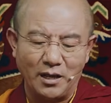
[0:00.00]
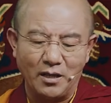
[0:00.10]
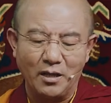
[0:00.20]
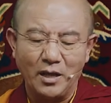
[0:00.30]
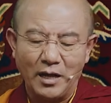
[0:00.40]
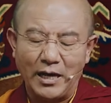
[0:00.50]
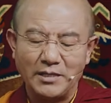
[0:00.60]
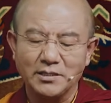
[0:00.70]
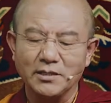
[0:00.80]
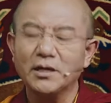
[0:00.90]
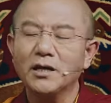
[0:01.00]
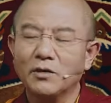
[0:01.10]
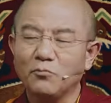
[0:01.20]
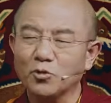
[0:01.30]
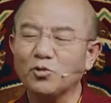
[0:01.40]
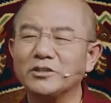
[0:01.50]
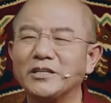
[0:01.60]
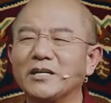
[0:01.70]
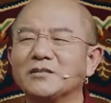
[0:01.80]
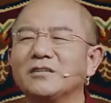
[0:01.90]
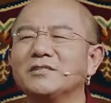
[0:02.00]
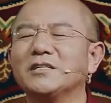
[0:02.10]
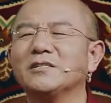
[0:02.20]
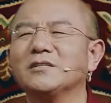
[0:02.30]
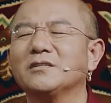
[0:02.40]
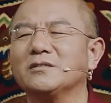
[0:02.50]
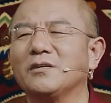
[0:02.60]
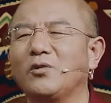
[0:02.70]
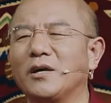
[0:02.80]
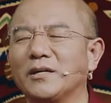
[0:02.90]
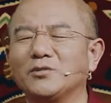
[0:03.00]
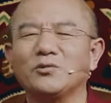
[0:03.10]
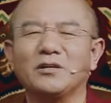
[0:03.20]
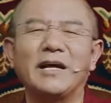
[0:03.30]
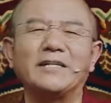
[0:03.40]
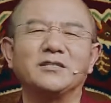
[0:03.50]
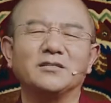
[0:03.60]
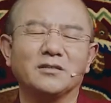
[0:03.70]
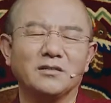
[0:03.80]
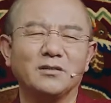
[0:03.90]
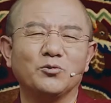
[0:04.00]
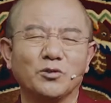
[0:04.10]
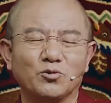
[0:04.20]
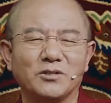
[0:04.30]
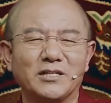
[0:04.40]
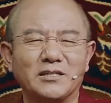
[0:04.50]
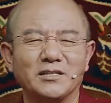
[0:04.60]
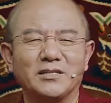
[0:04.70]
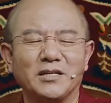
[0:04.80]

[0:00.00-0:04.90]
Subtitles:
then he relieves those beings from their obscurations.